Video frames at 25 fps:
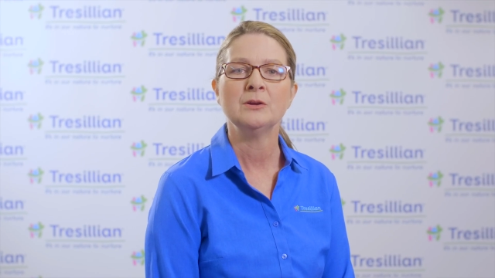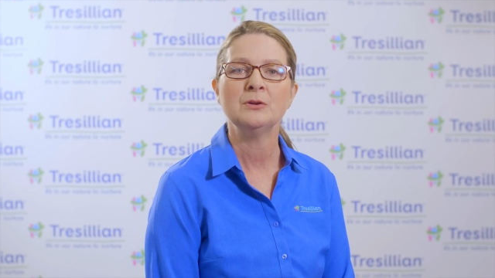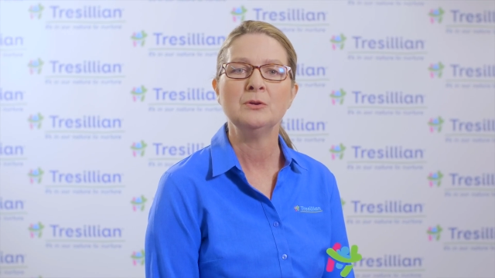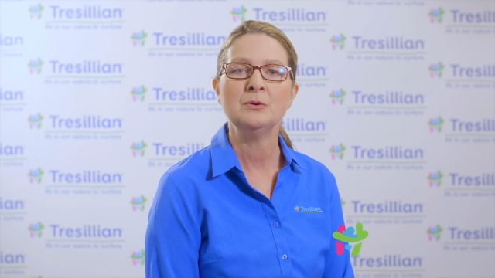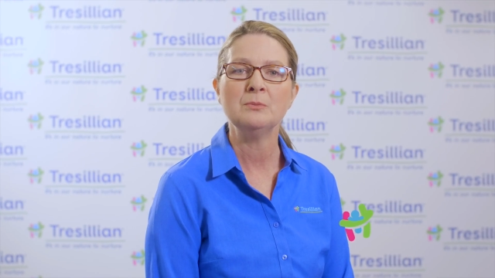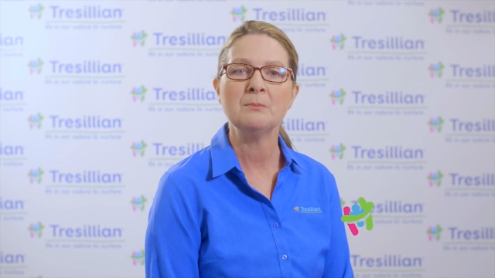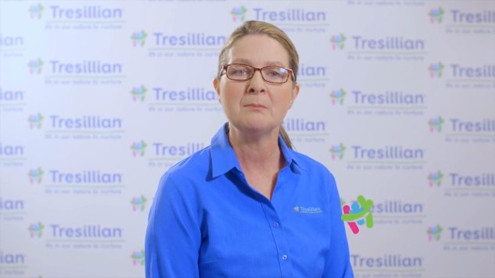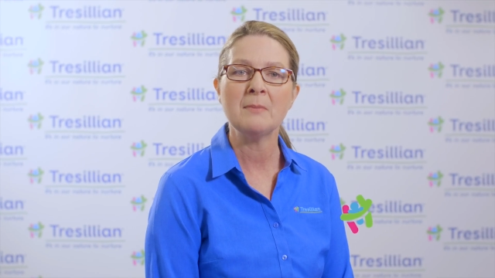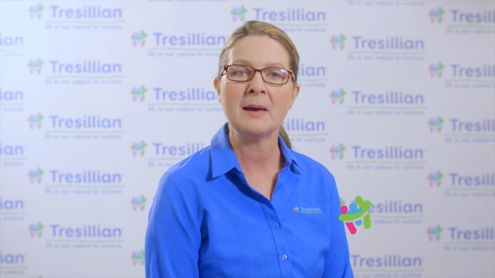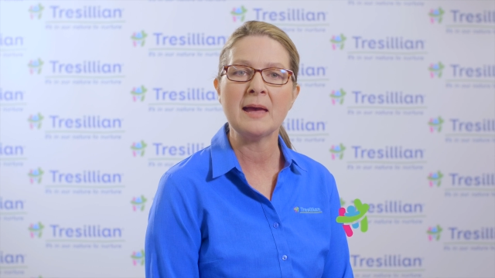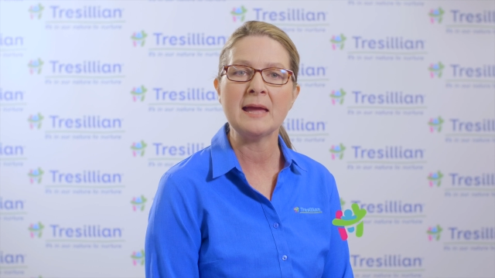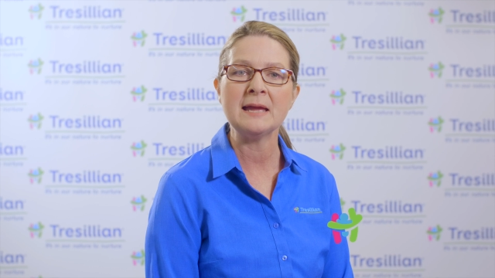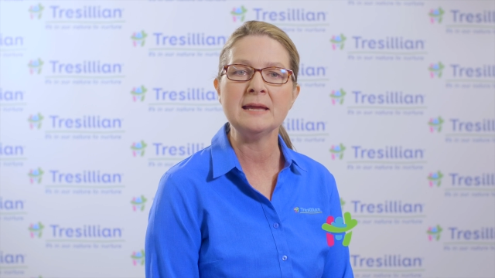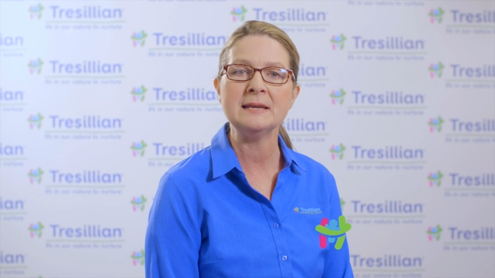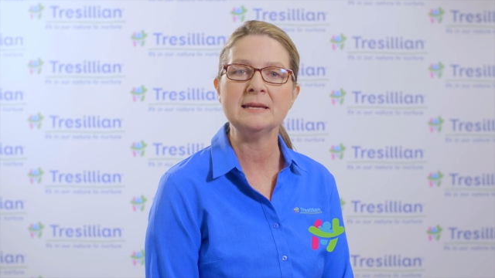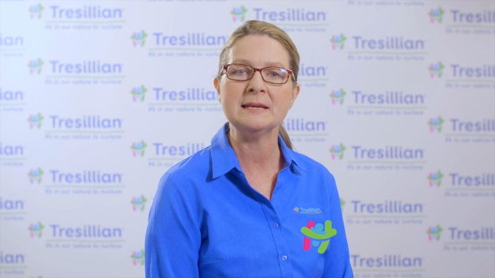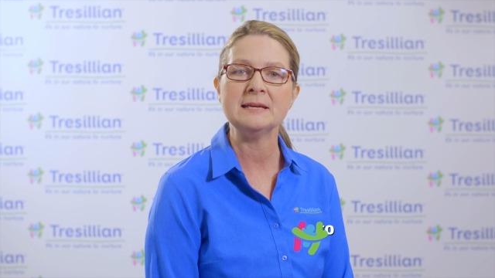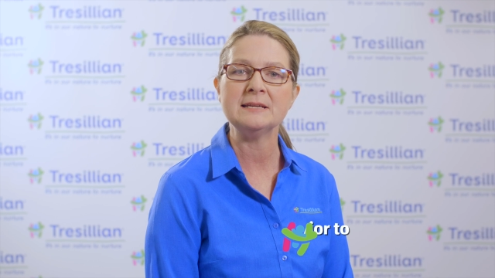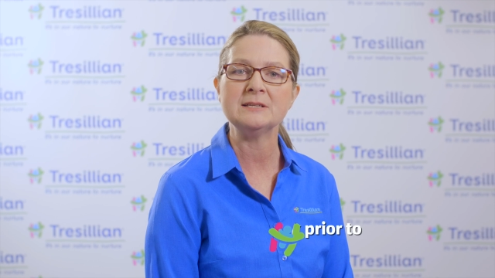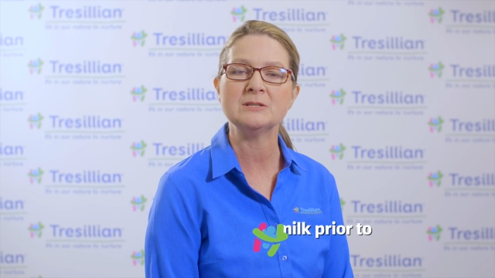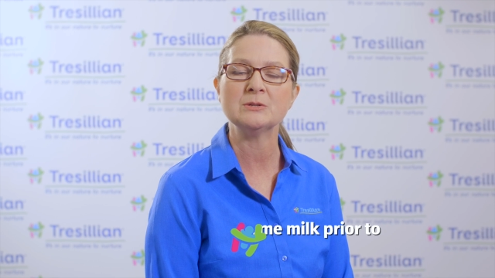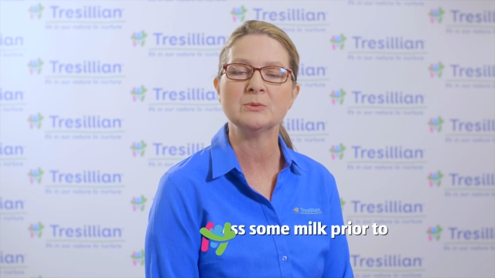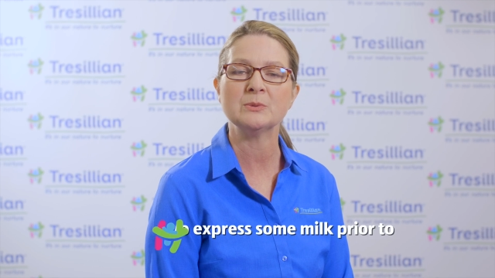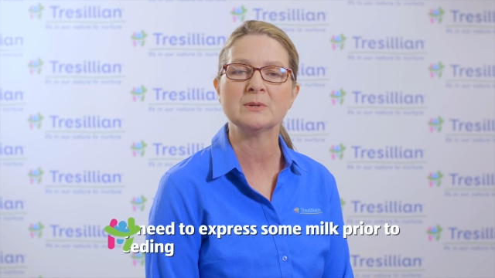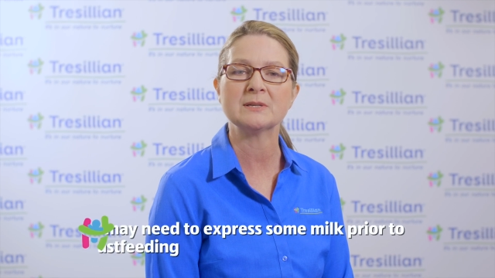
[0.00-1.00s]
You may
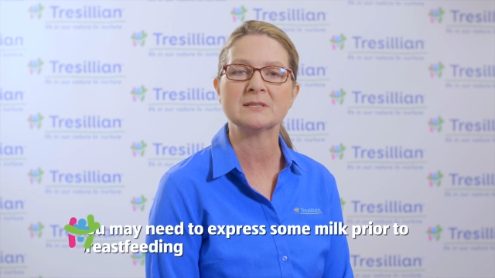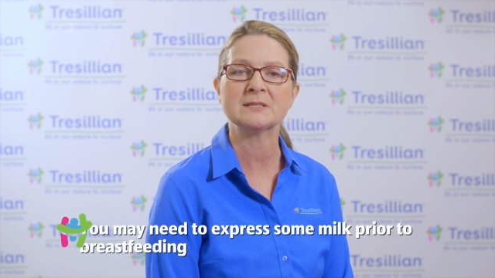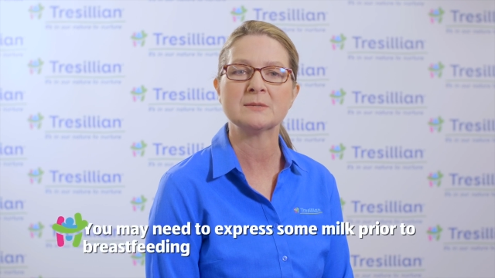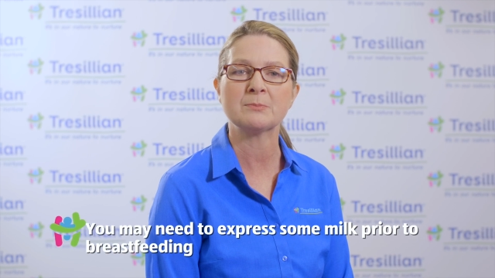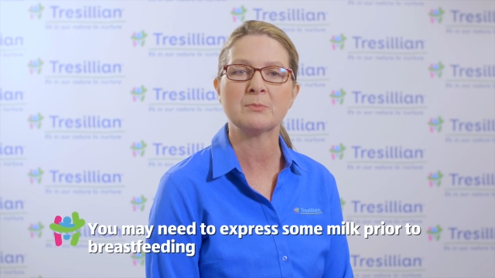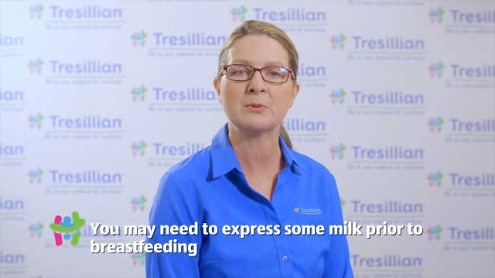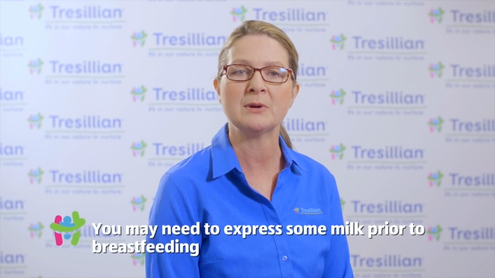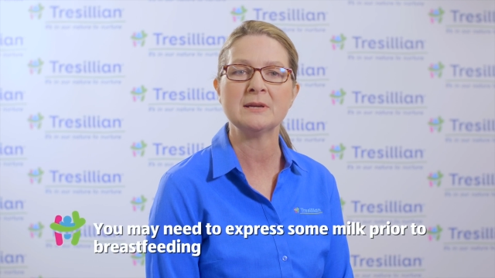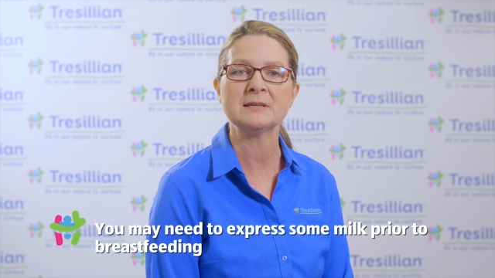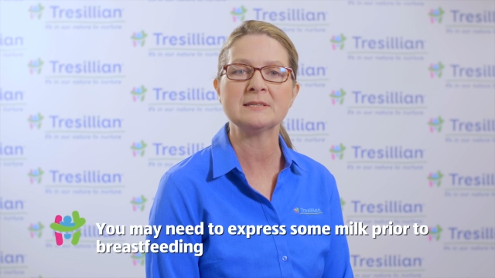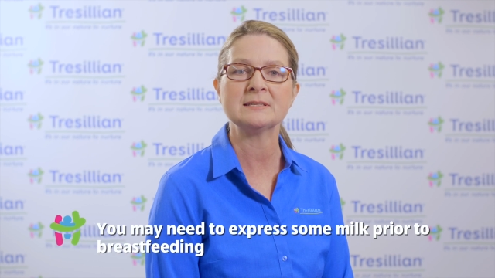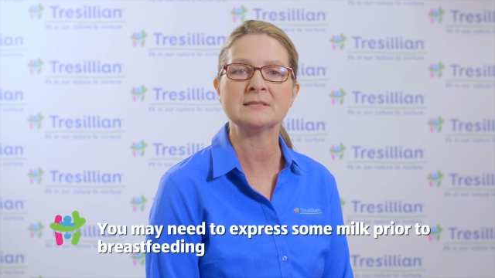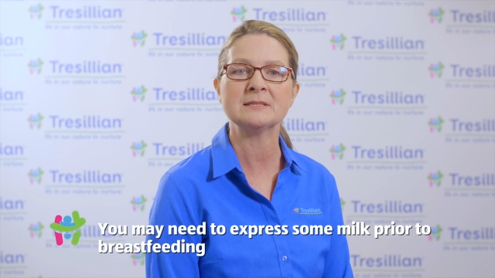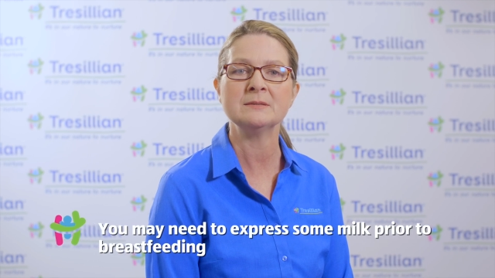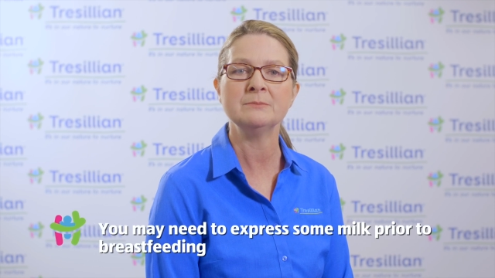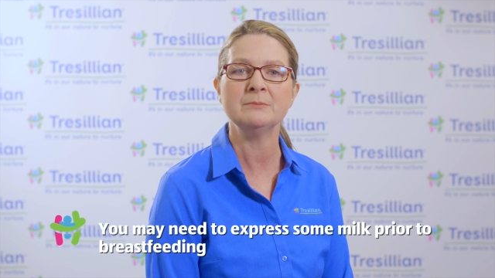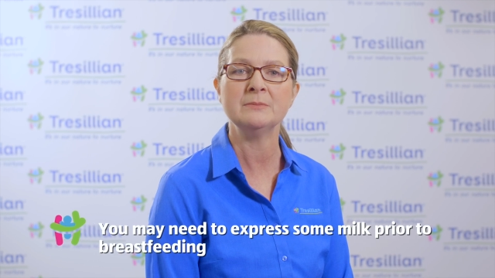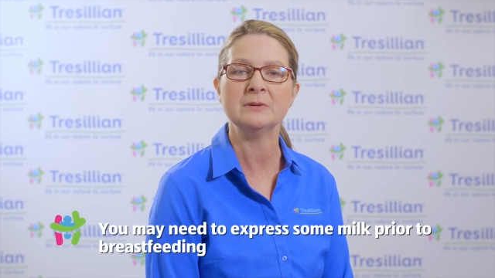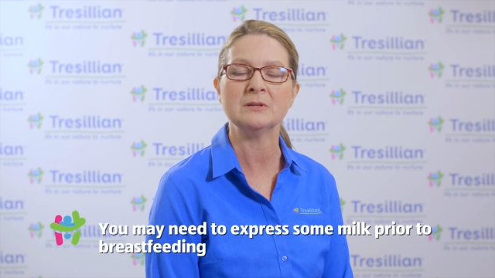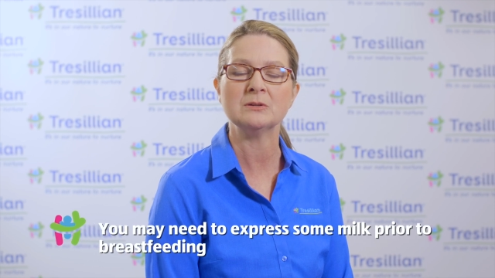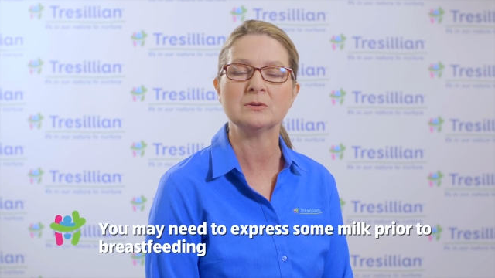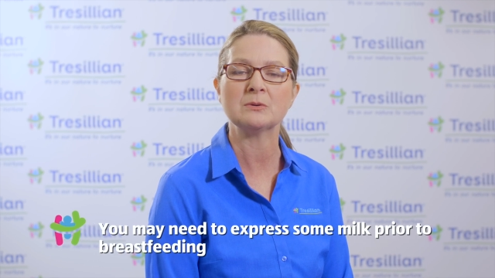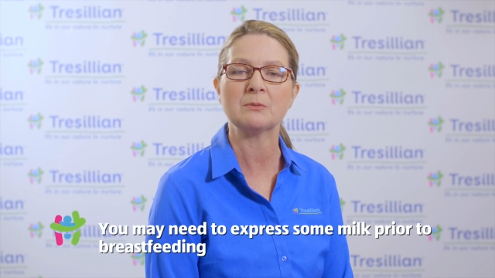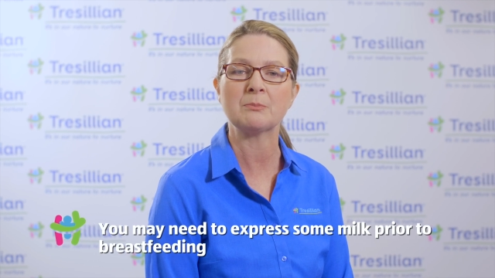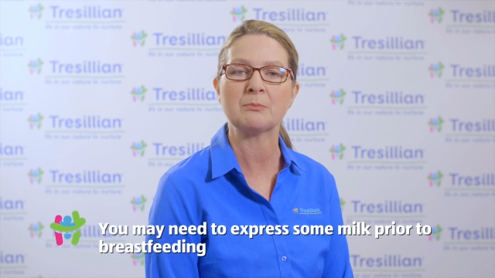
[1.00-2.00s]
need to express some
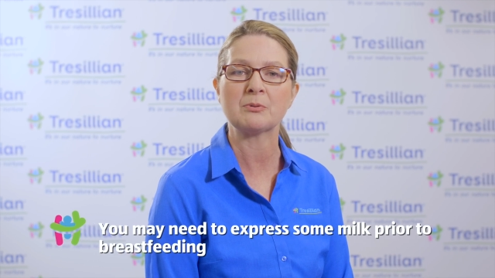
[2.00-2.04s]
milk